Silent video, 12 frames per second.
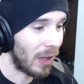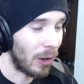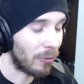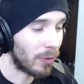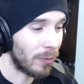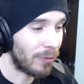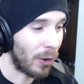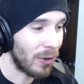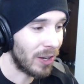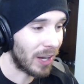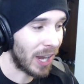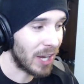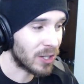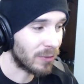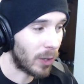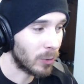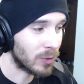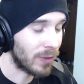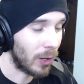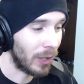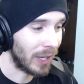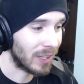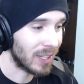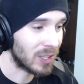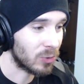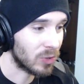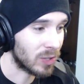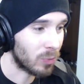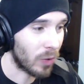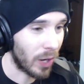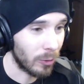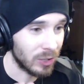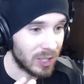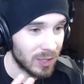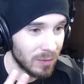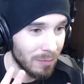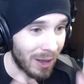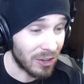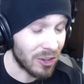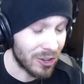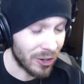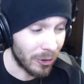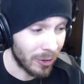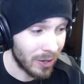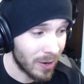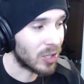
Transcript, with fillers: I don't know, from a very young age, I've always felt like this was what I was meant to do.